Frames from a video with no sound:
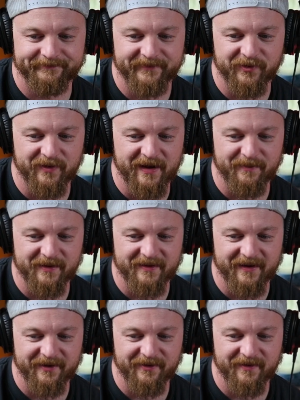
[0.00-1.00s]
You can't be
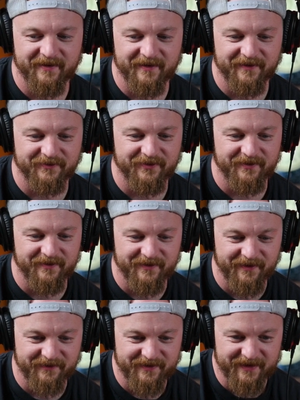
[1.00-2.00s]
tired.
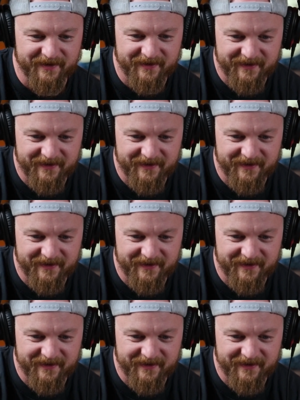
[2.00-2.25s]
I've seen.